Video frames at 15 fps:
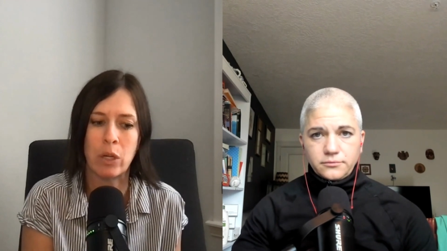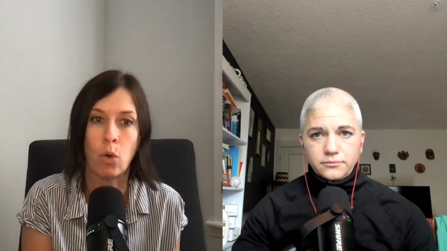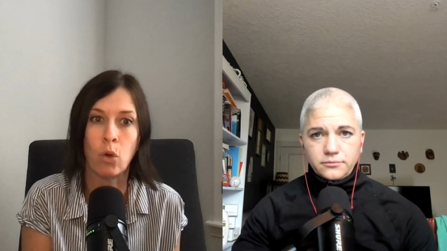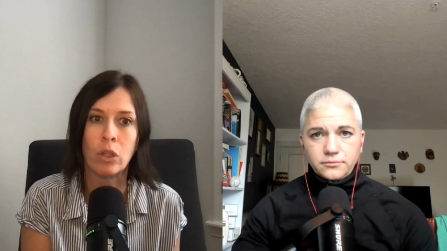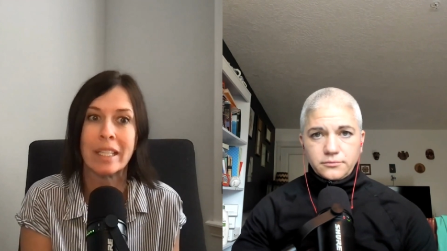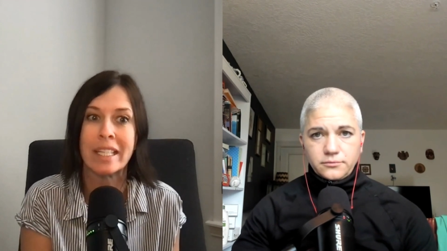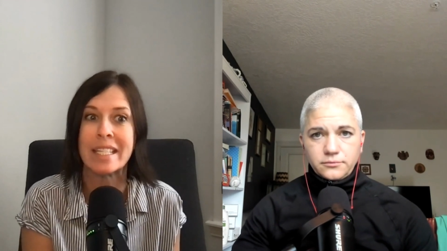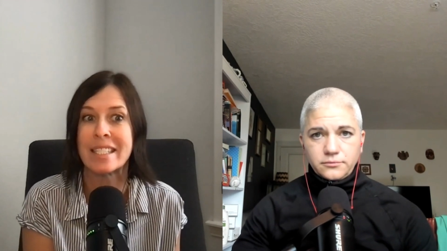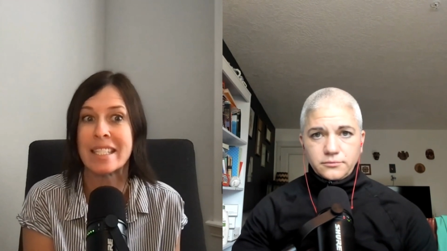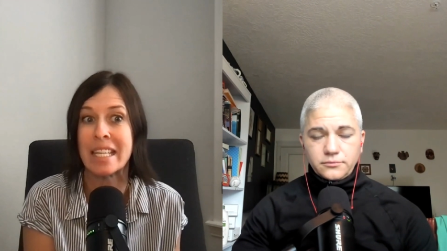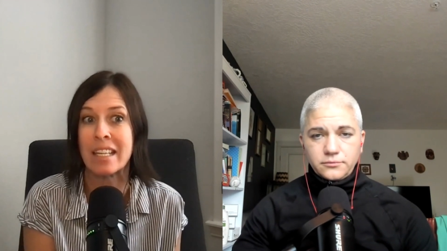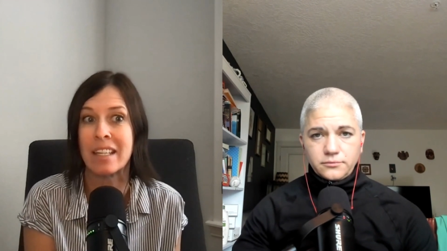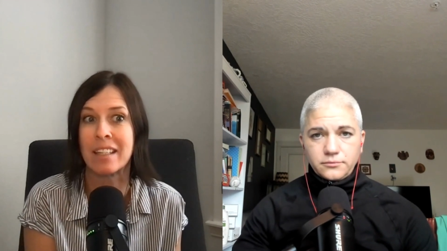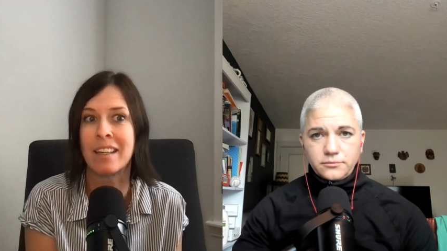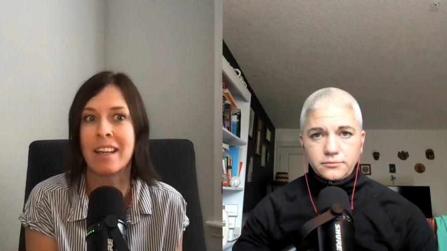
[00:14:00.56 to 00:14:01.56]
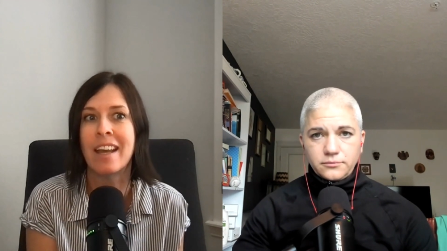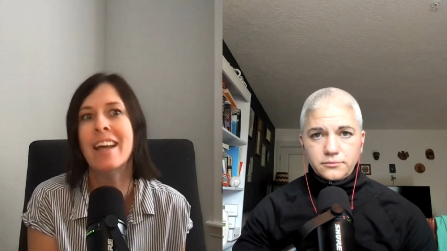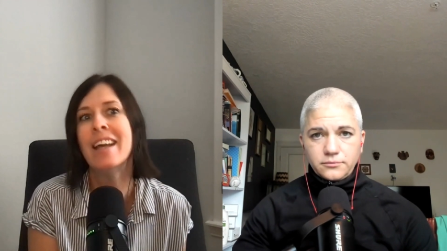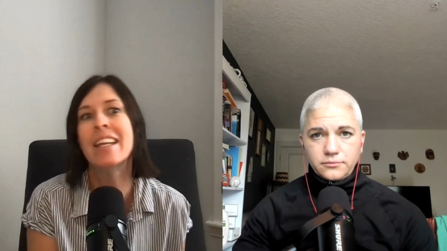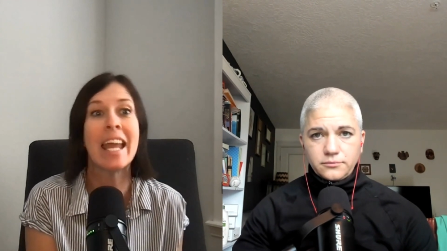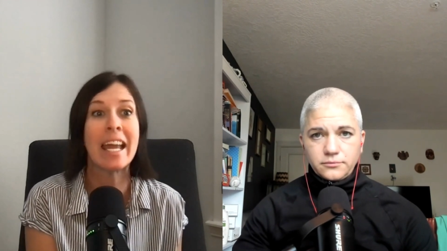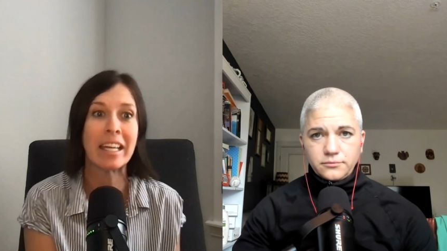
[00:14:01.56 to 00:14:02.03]
Speaker 1: only seen
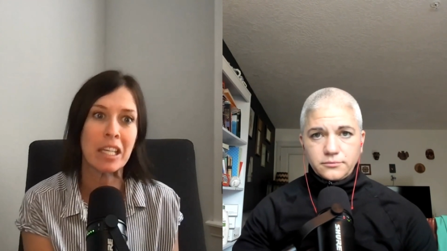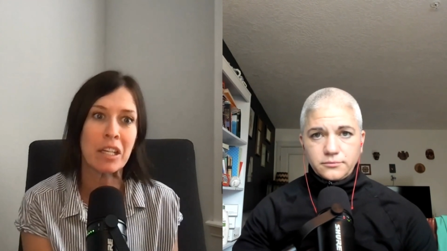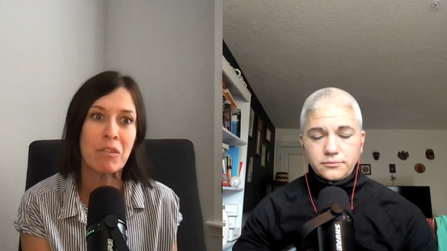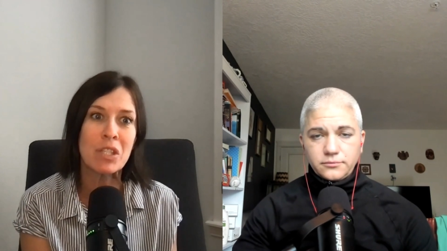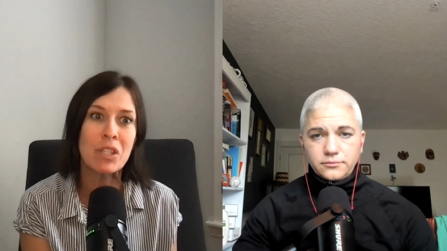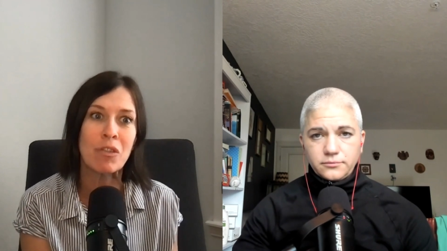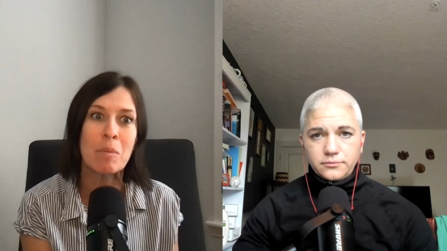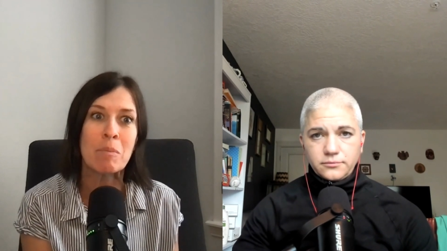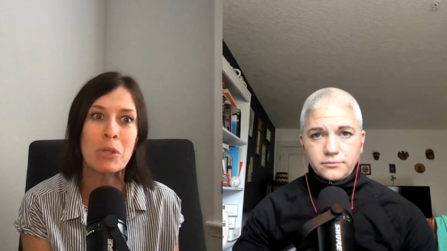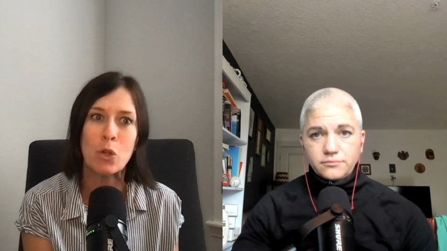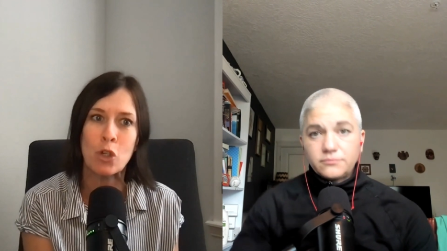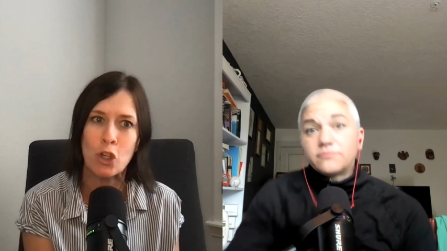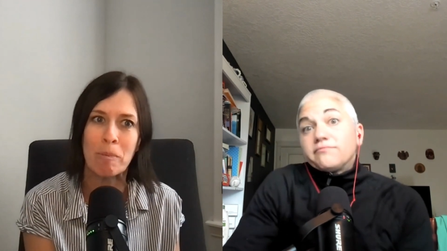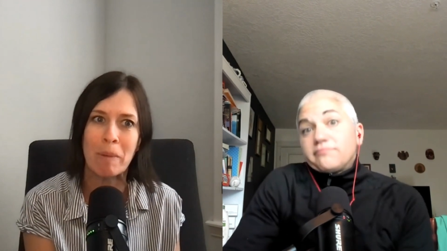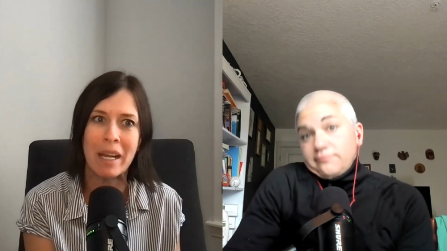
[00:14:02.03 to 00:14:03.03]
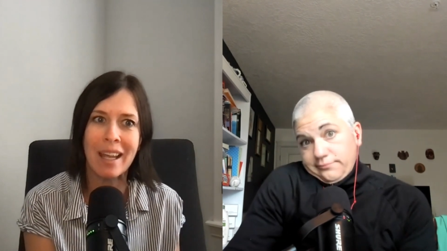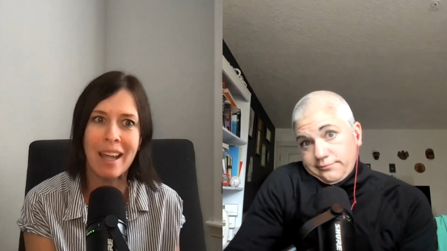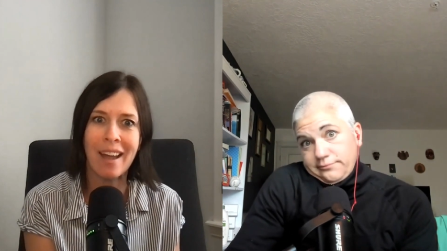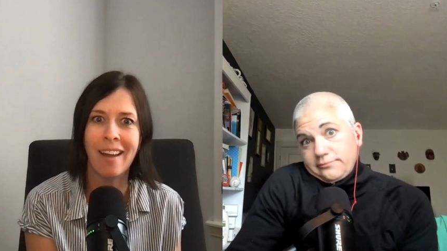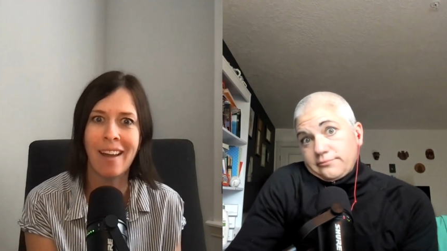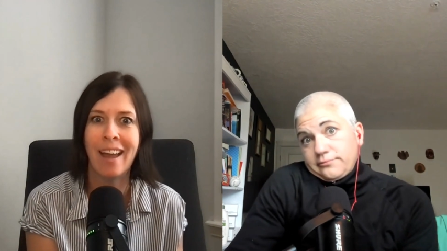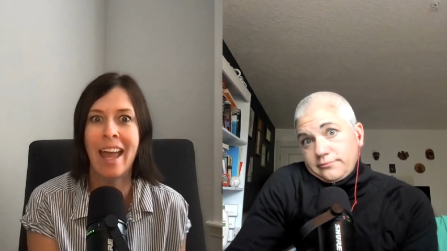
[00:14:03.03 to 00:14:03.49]
negatives from social
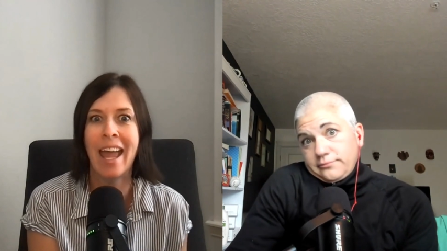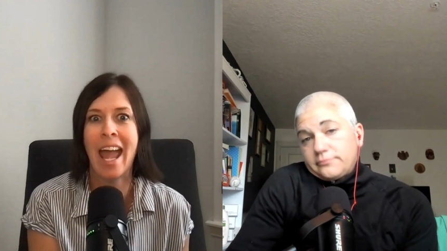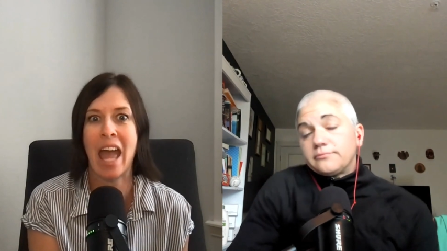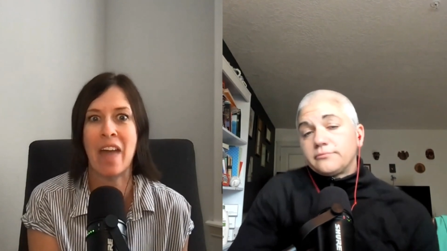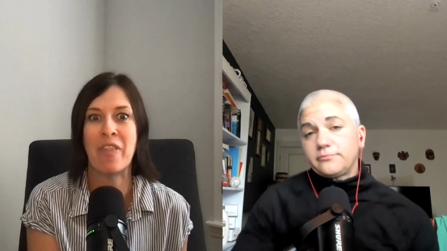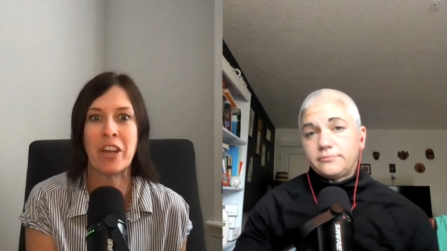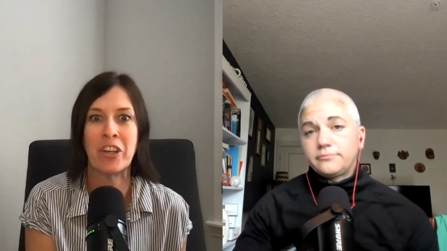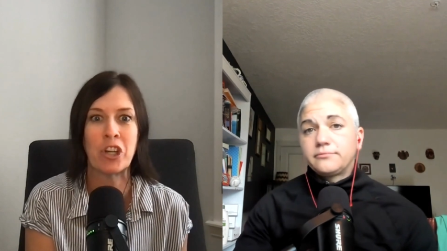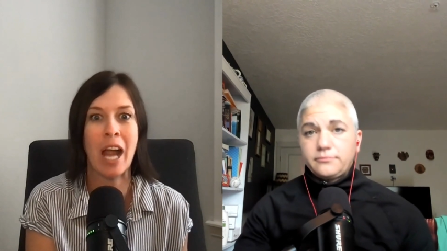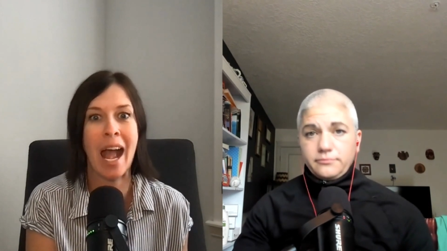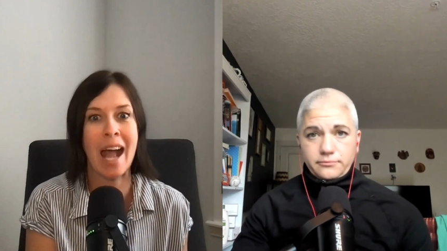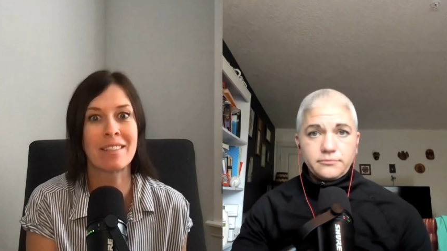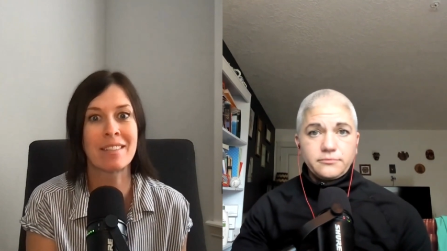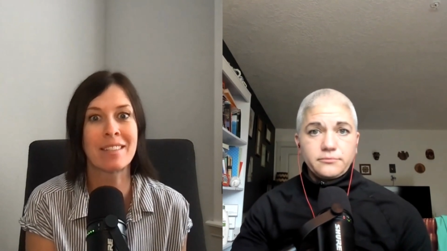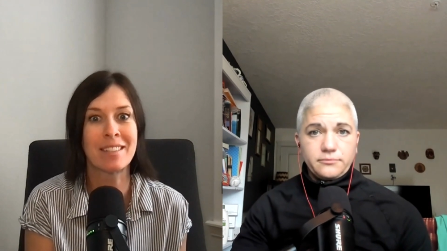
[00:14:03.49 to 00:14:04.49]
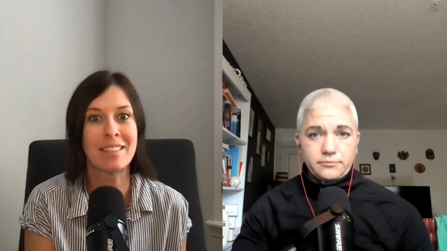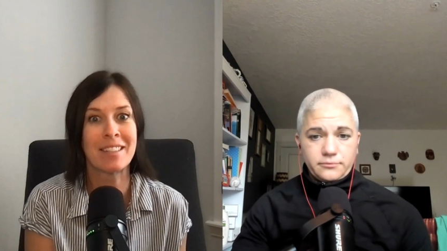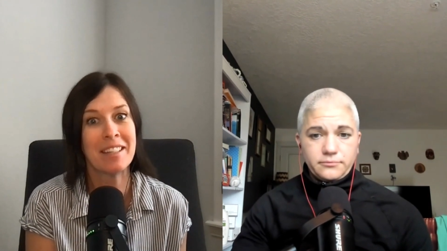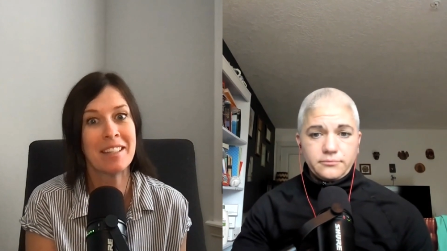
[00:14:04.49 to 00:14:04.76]
media and then you're asked,